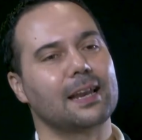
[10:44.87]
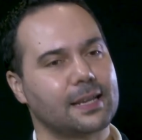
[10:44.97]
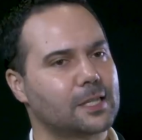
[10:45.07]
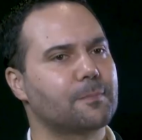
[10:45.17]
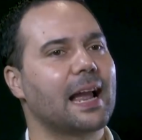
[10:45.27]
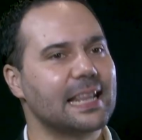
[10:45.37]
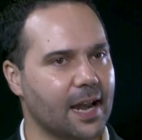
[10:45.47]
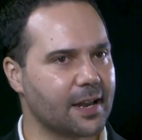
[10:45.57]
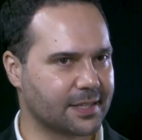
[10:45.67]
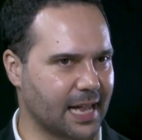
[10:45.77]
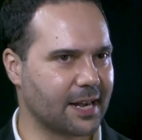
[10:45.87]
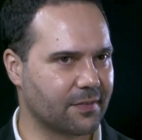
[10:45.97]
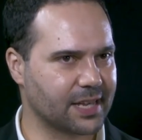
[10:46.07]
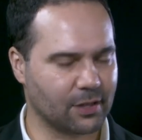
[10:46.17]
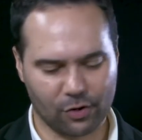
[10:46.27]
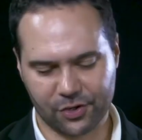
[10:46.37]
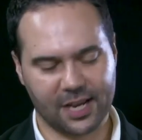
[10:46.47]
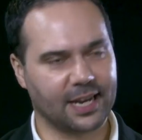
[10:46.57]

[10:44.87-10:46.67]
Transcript: expanded understanding of technology.